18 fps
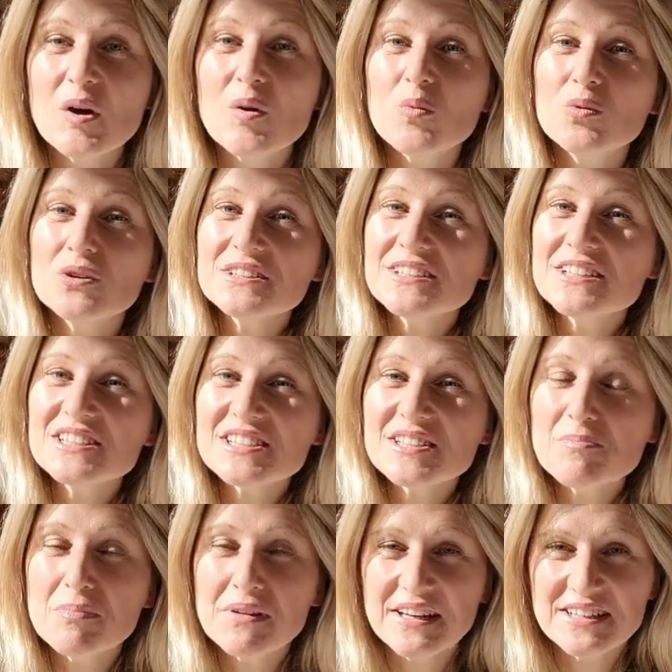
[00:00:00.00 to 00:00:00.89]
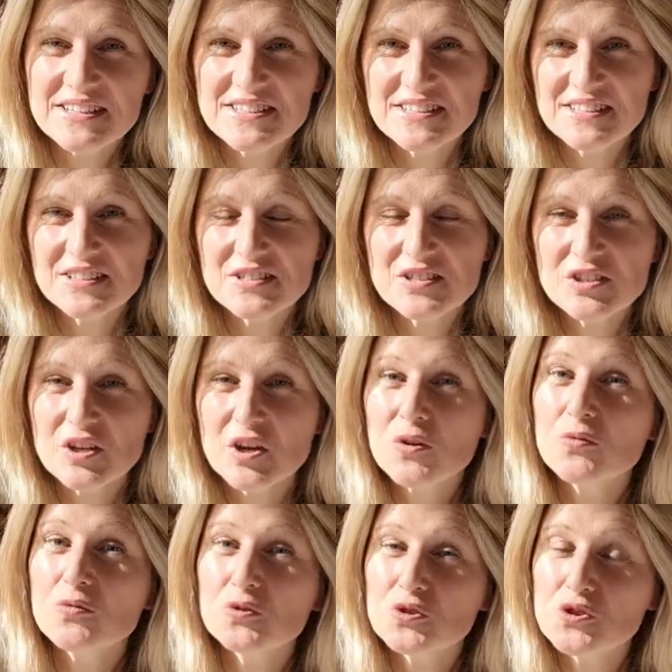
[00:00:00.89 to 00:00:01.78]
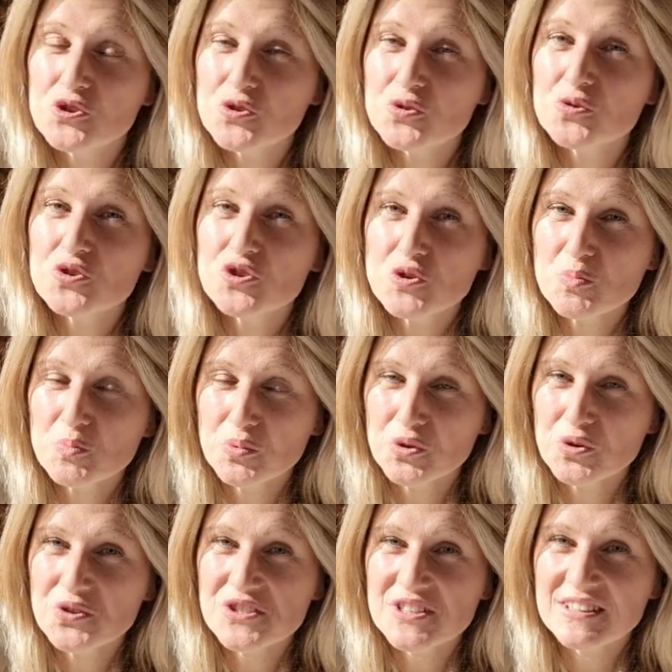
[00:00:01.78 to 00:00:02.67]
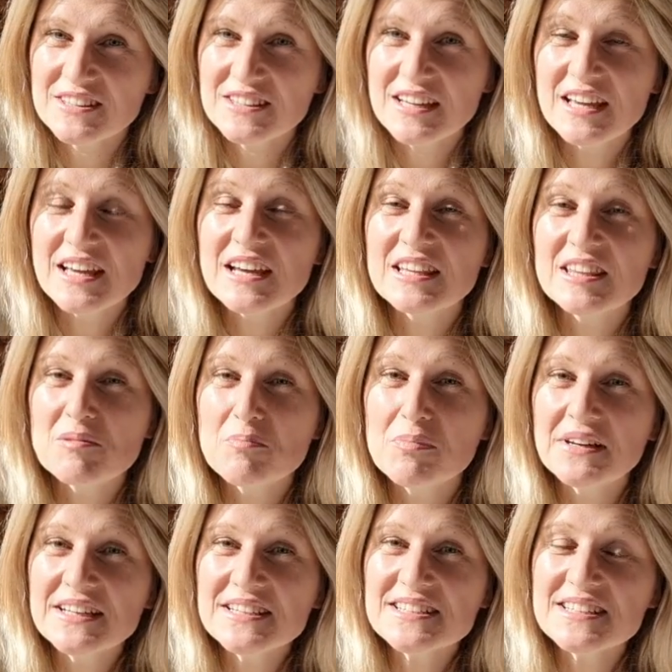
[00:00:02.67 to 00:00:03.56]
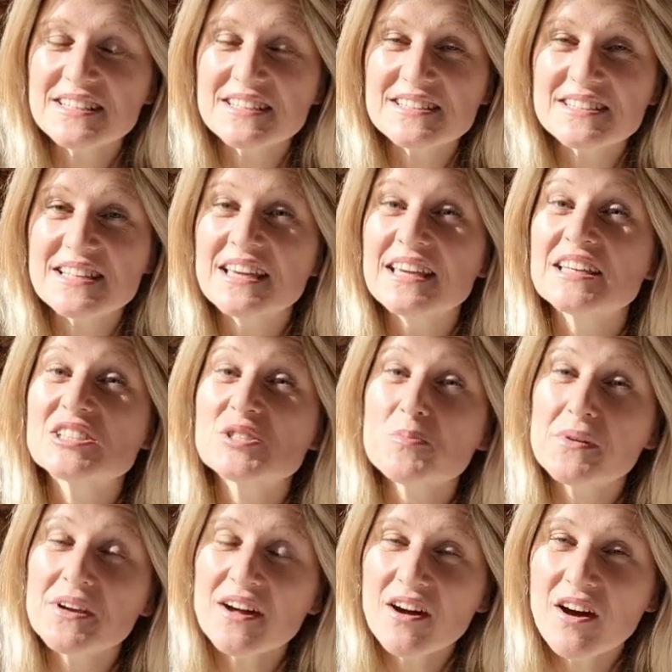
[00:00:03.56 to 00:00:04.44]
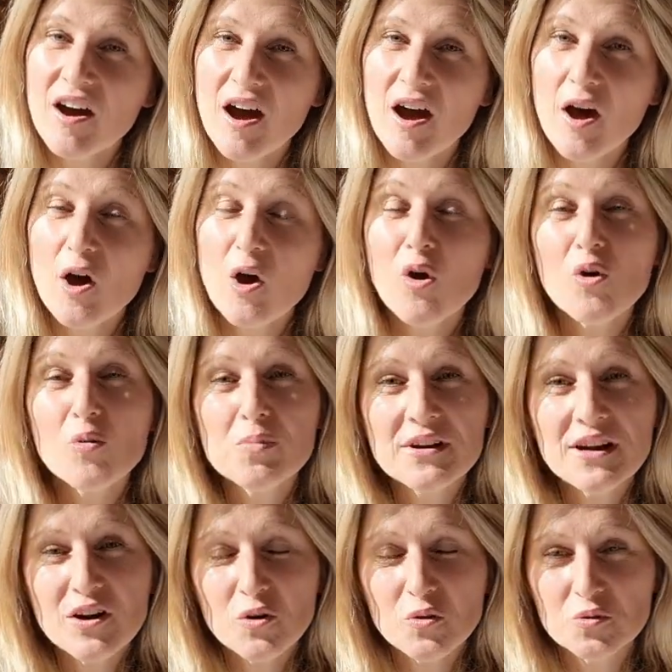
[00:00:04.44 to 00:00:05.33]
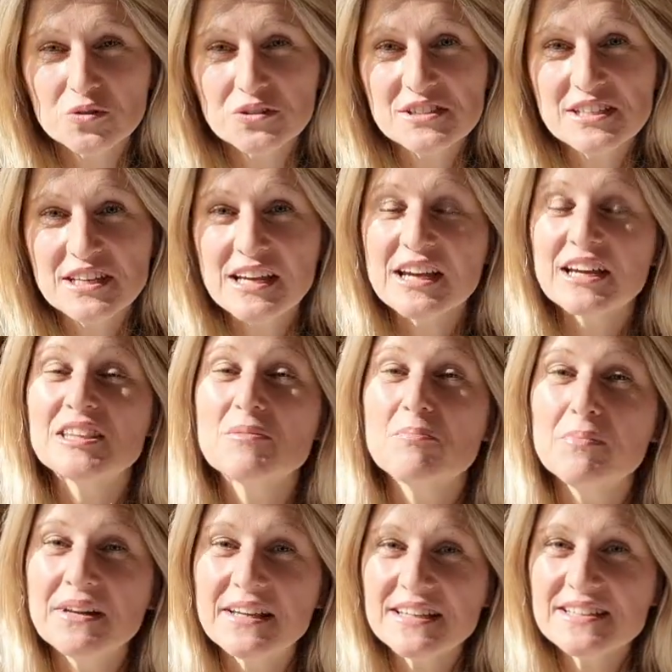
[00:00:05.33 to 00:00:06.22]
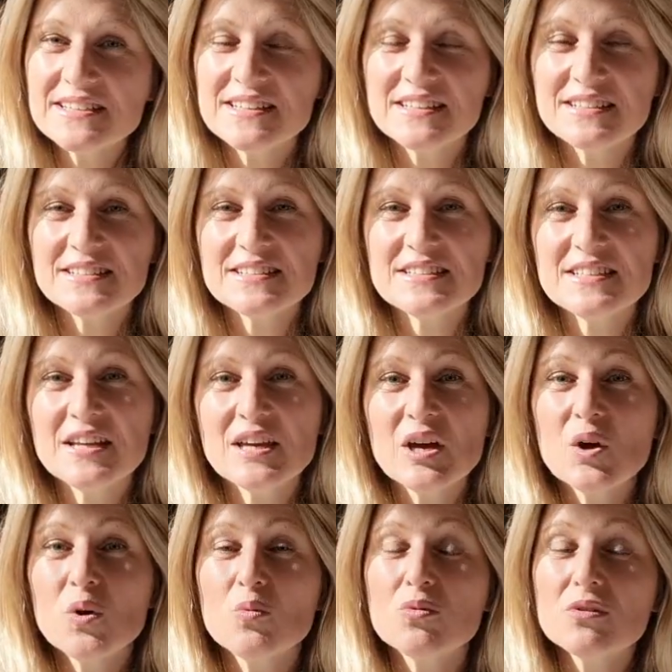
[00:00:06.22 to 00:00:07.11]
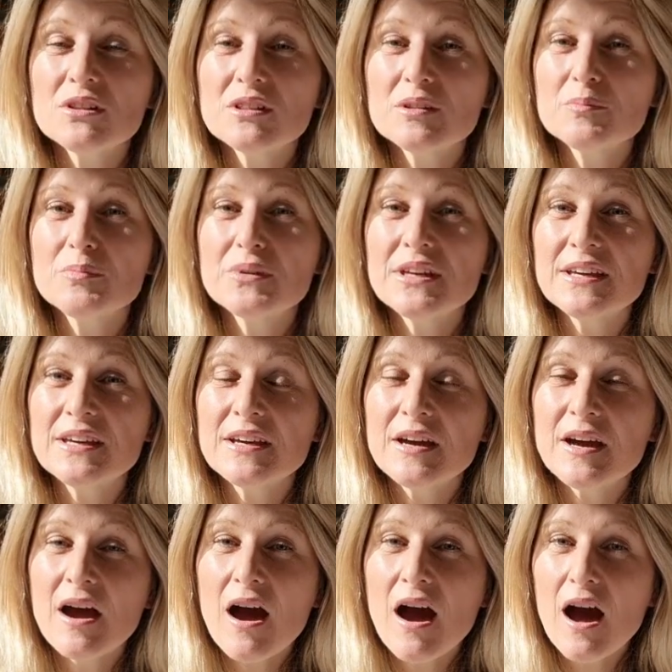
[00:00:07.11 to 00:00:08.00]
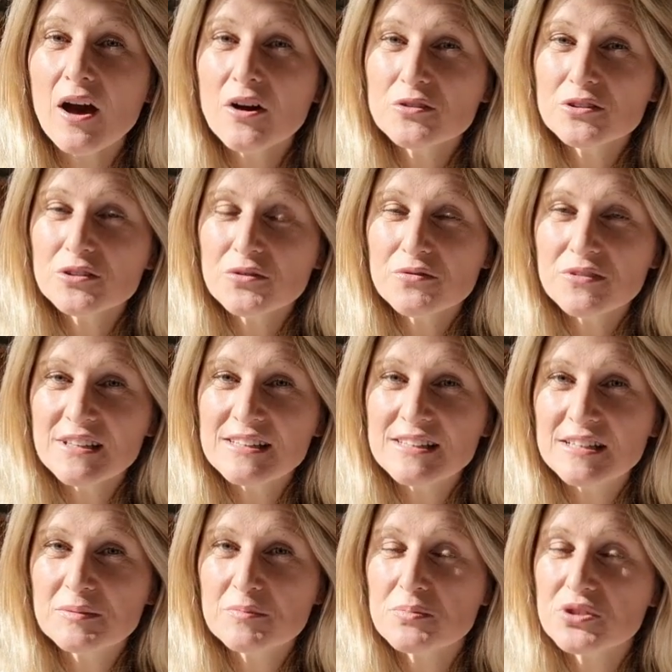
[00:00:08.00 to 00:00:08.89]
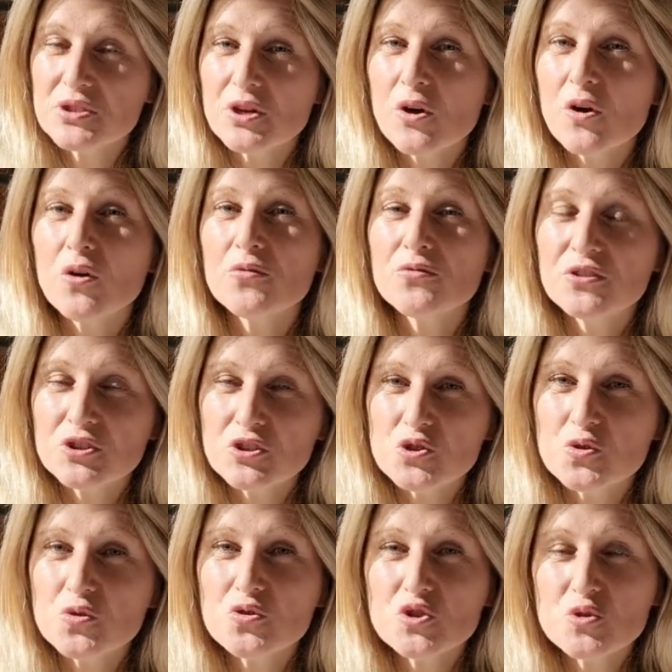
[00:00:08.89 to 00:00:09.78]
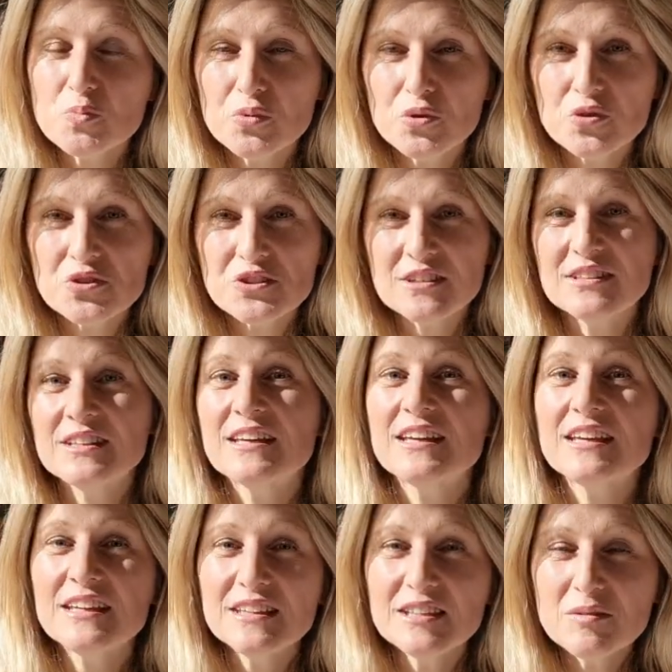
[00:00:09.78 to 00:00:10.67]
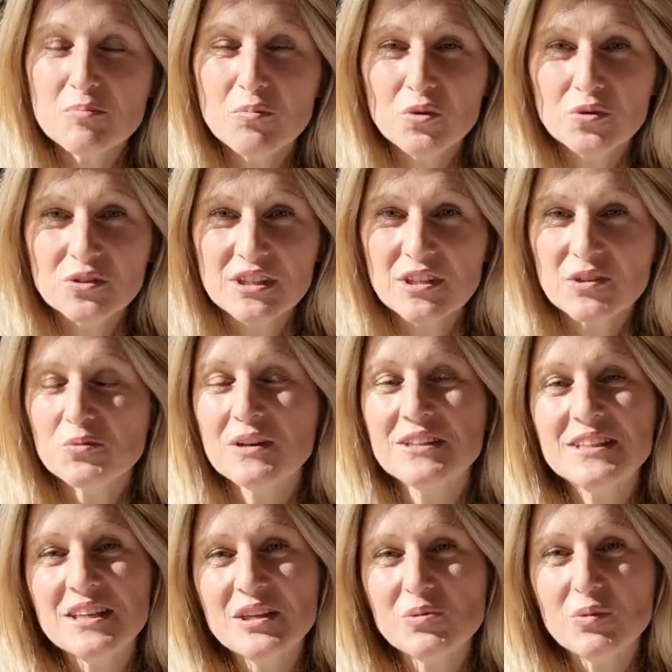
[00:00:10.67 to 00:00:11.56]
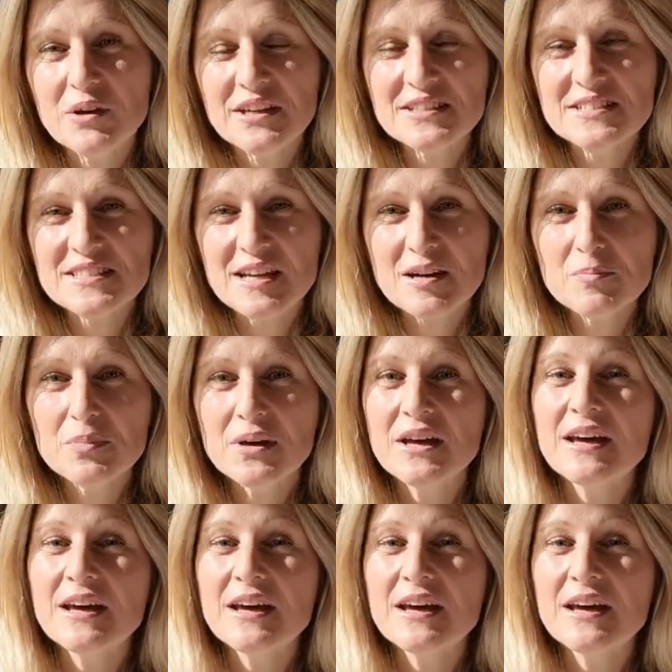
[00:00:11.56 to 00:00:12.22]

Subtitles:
What is the blessings for Jewish person? The blessings is bracha or brachot. The blessings will be out of the lips of the Jewish person in the morning when he wakes up,